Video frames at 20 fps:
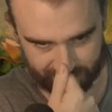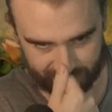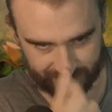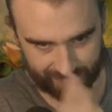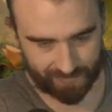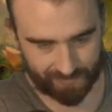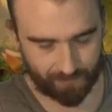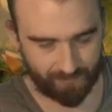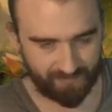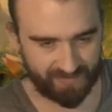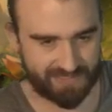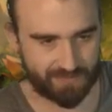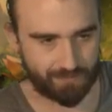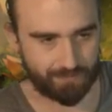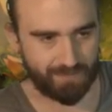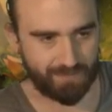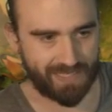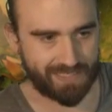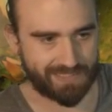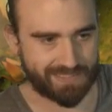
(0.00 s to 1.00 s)
Get a little extra
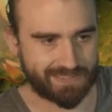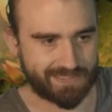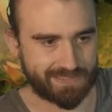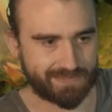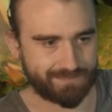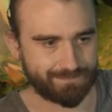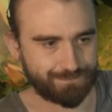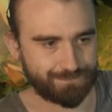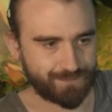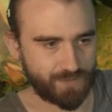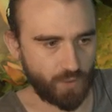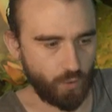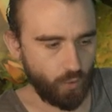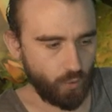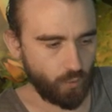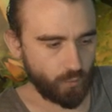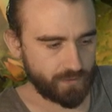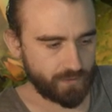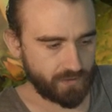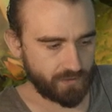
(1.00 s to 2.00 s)
manas.
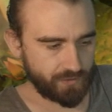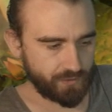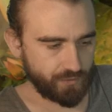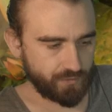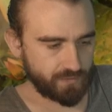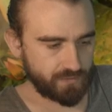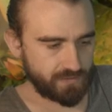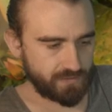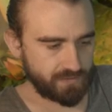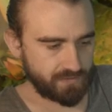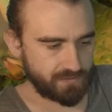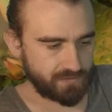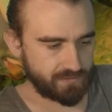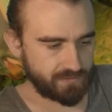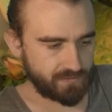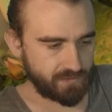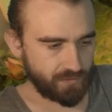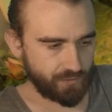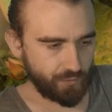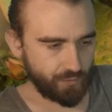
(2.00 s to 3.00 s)
Oh, we are dude.
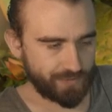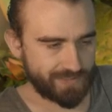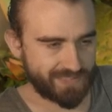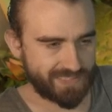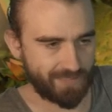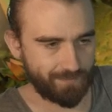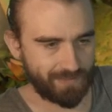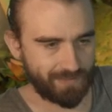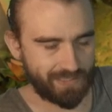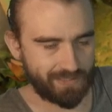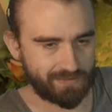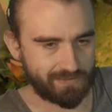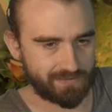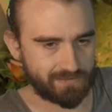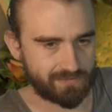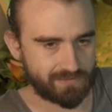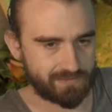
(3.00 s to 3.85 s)
We on the same plan?